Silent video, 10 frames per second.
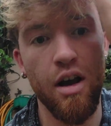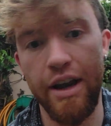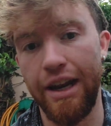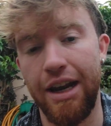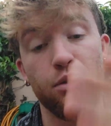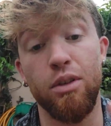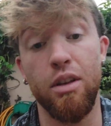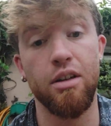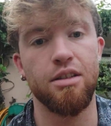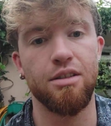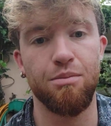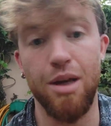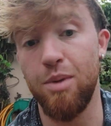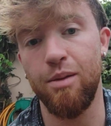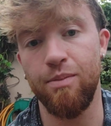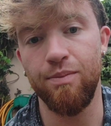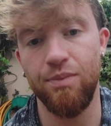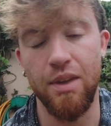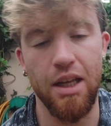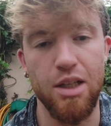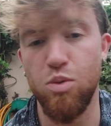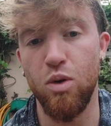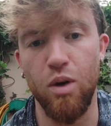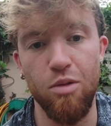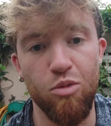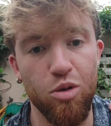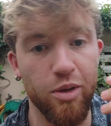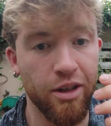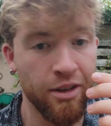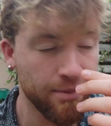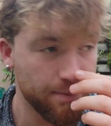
And then everyone dies, maybe. Yeah, that's quite morbid.